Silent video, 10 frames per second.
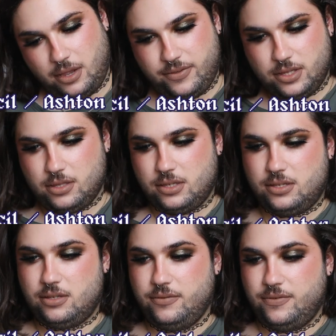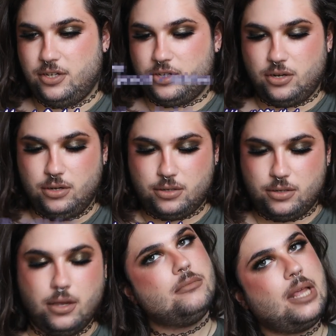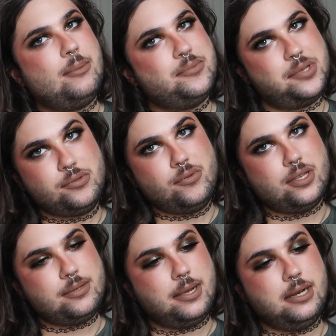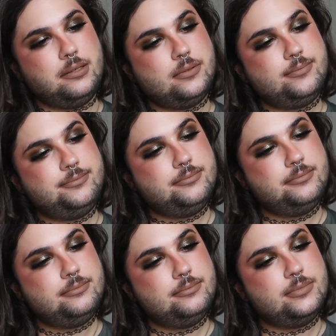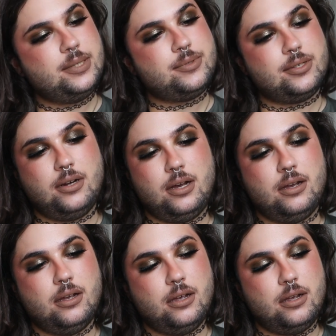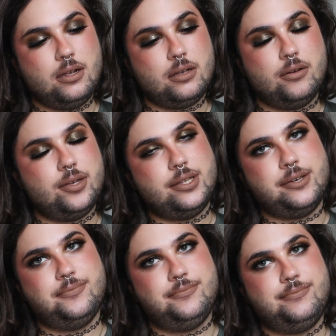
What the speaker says: I think that's the finished look. I'm obsessed with this palette. I'm so glad I got it now.